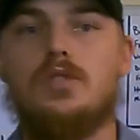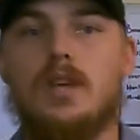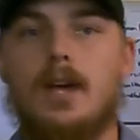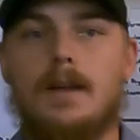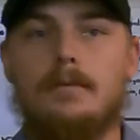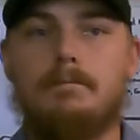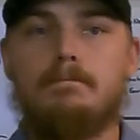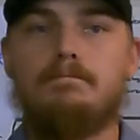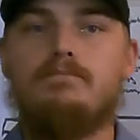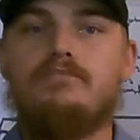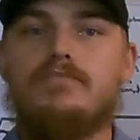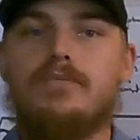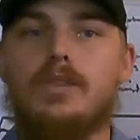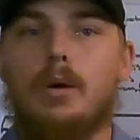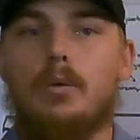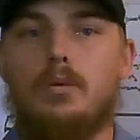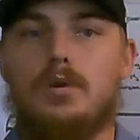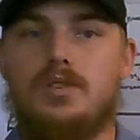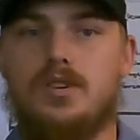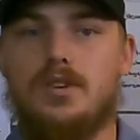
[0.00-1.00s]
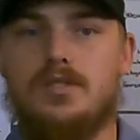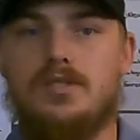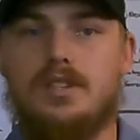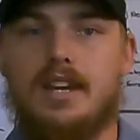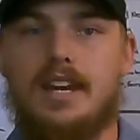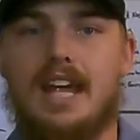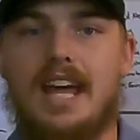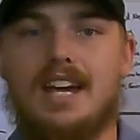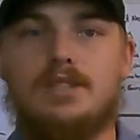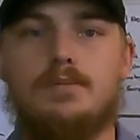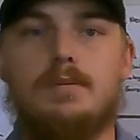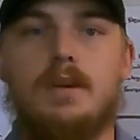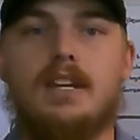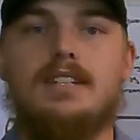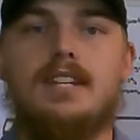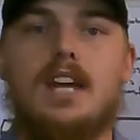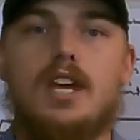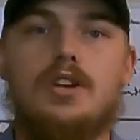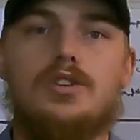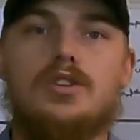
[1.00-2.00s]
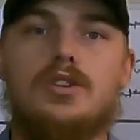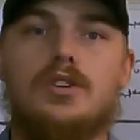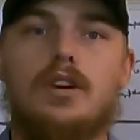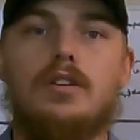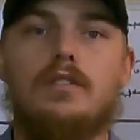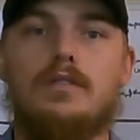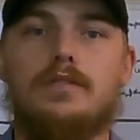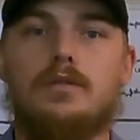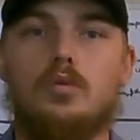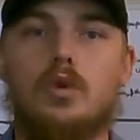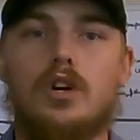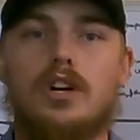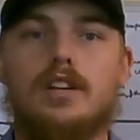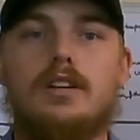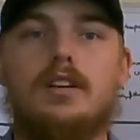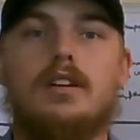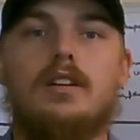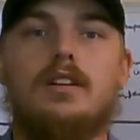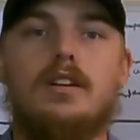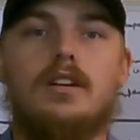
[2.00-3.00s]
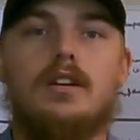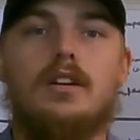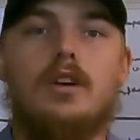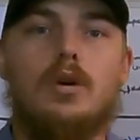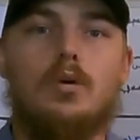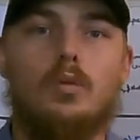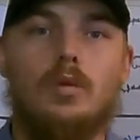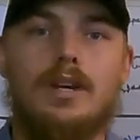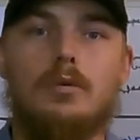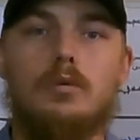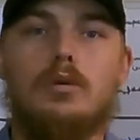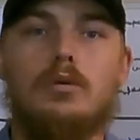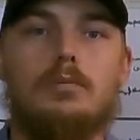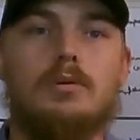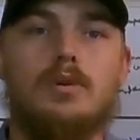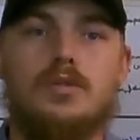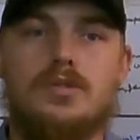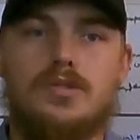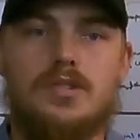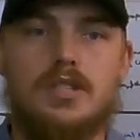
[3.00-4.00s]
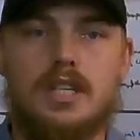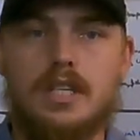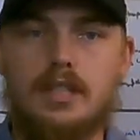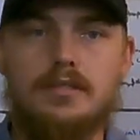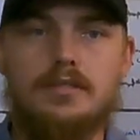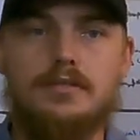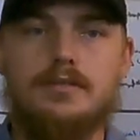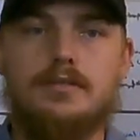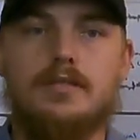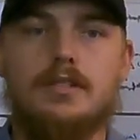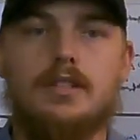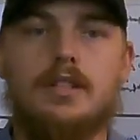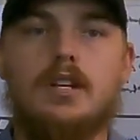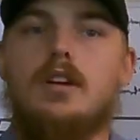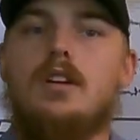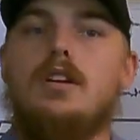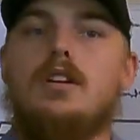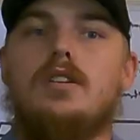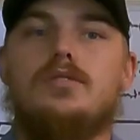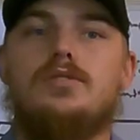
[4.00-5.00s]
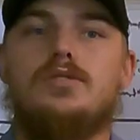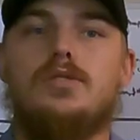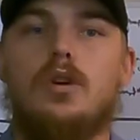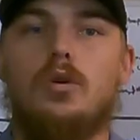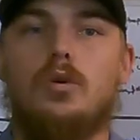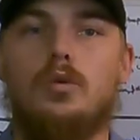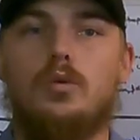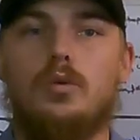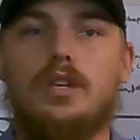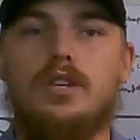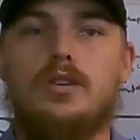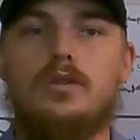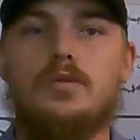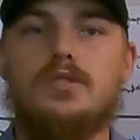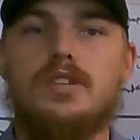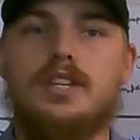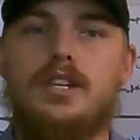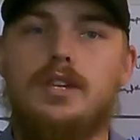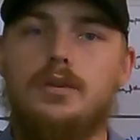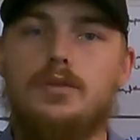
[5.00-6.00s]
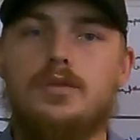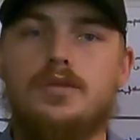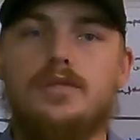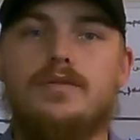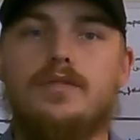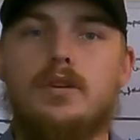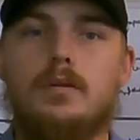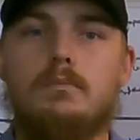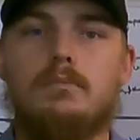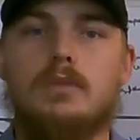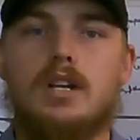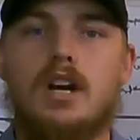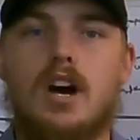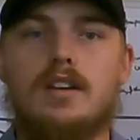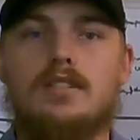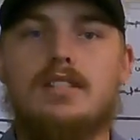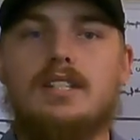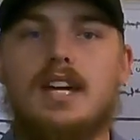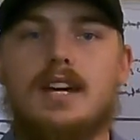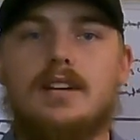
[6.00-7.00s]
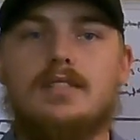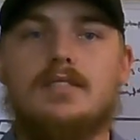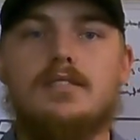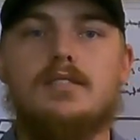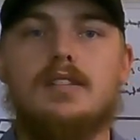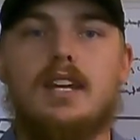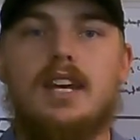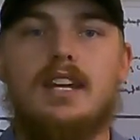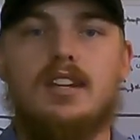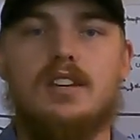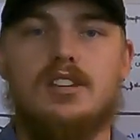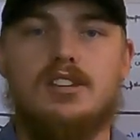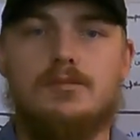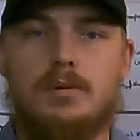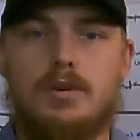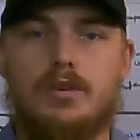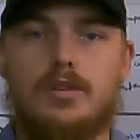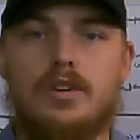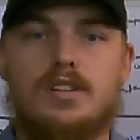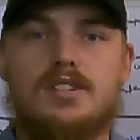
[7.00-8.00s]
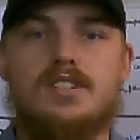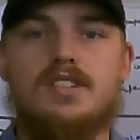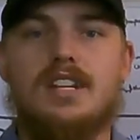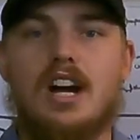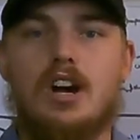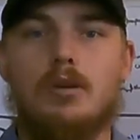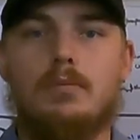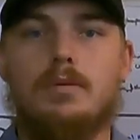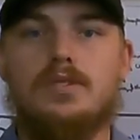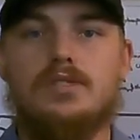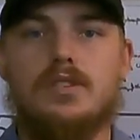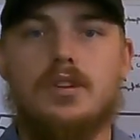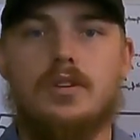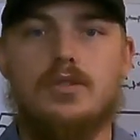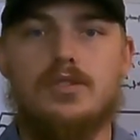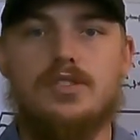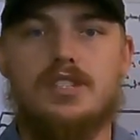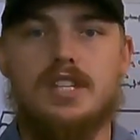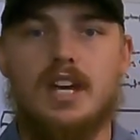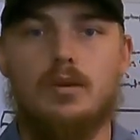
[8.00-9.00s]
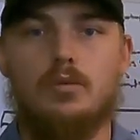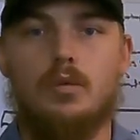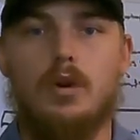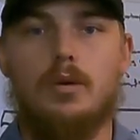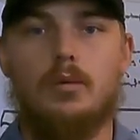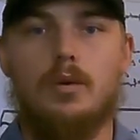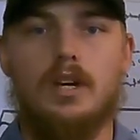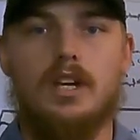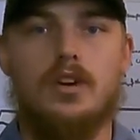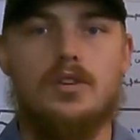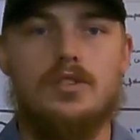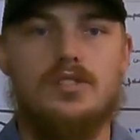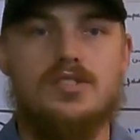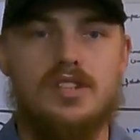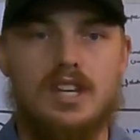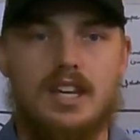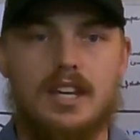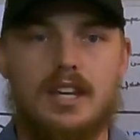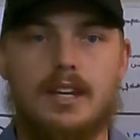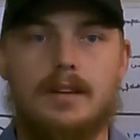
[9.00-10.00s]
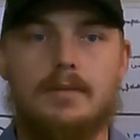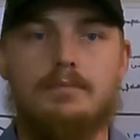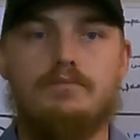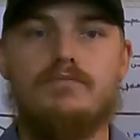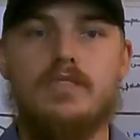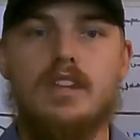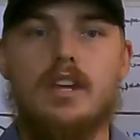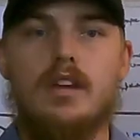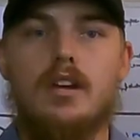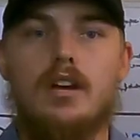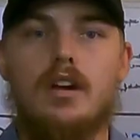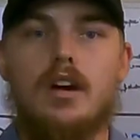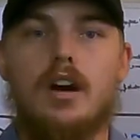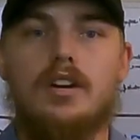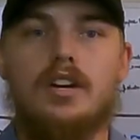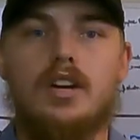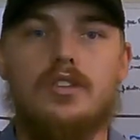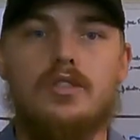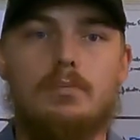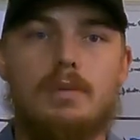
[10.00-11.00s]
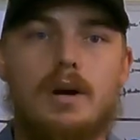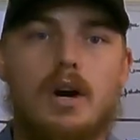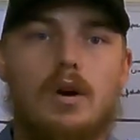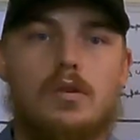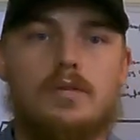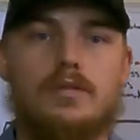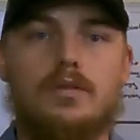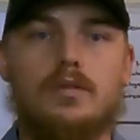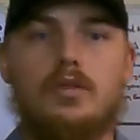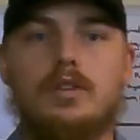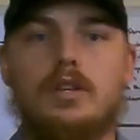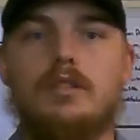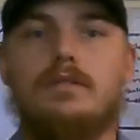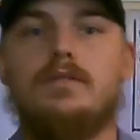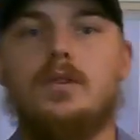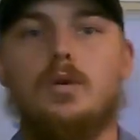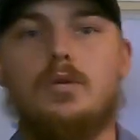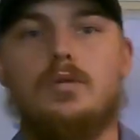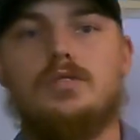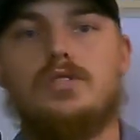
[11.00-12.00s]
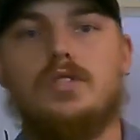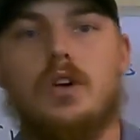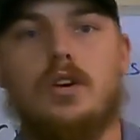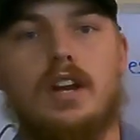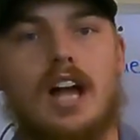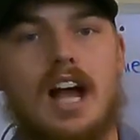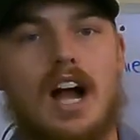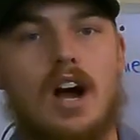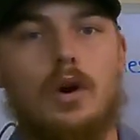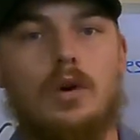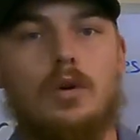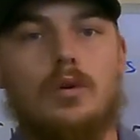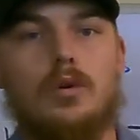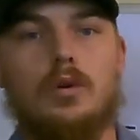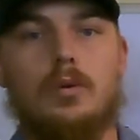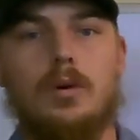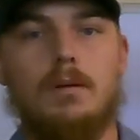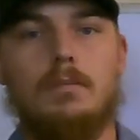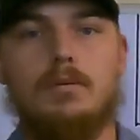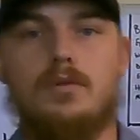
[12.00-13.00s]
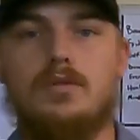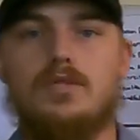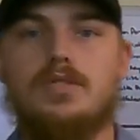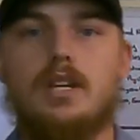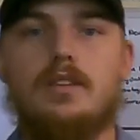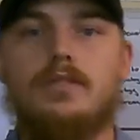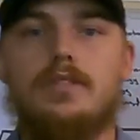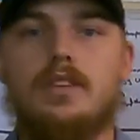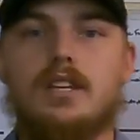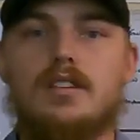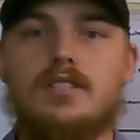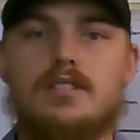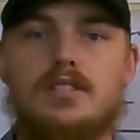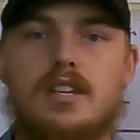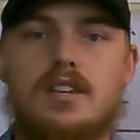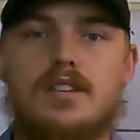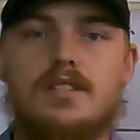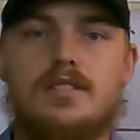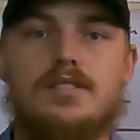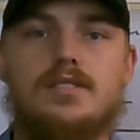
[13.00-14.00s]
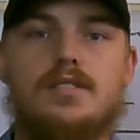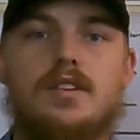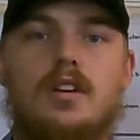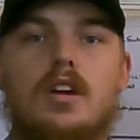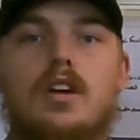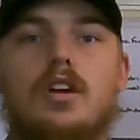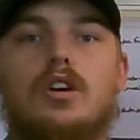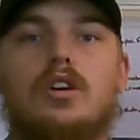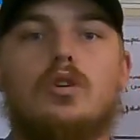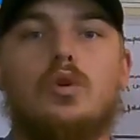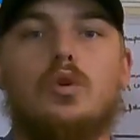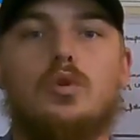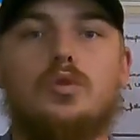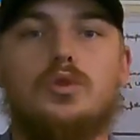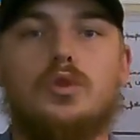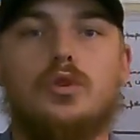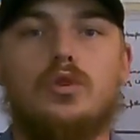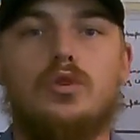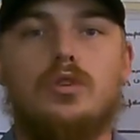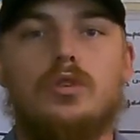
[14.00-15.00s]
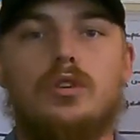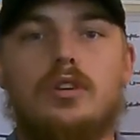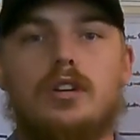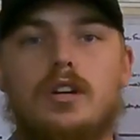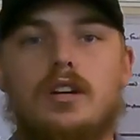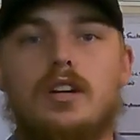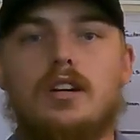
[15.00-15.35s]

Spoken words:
set, which is an expectation of what we will perceive. So we use cues from context and experience to help us understand what we are seeing. Another powerful influence on how we perceive things is culture,